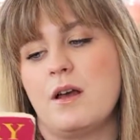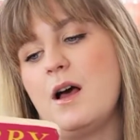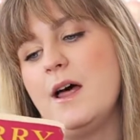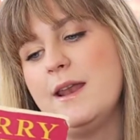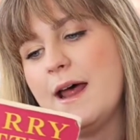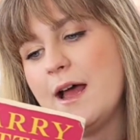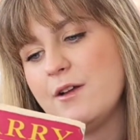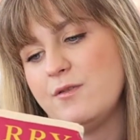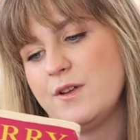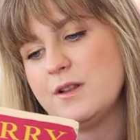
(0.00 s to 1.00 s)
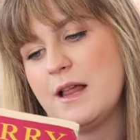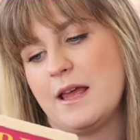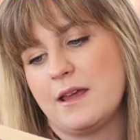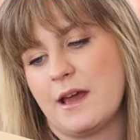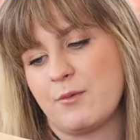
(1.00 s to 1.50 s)
and I feel
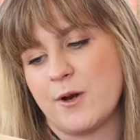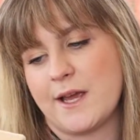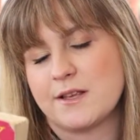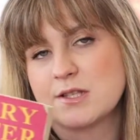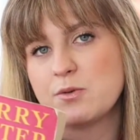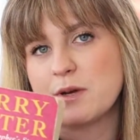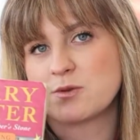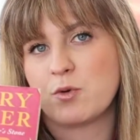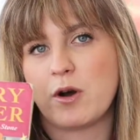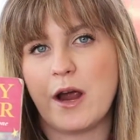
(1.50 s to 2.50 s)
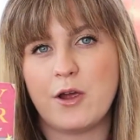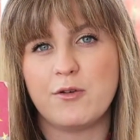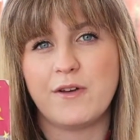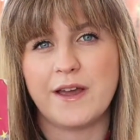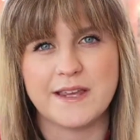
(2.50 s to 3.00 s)
like I'm going to get so much more
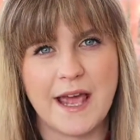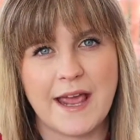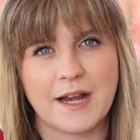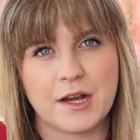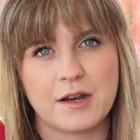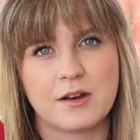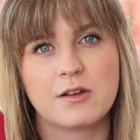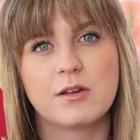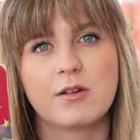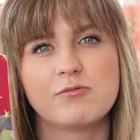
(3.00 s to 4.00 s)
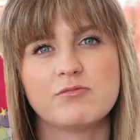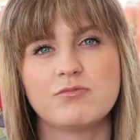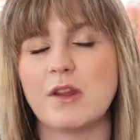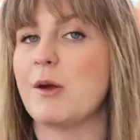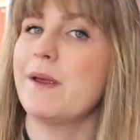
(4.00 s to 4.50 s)
out of it again
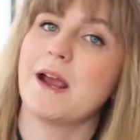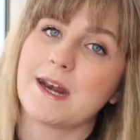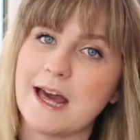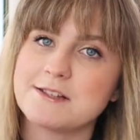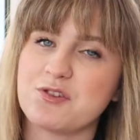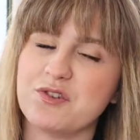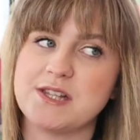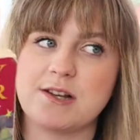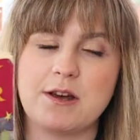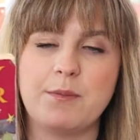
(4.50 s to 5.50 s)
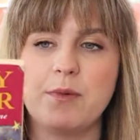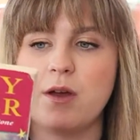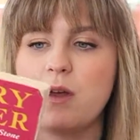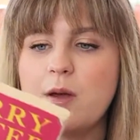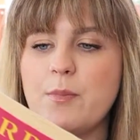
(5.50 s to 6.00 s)
now being an adult reading
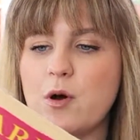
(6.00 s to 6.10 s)
them,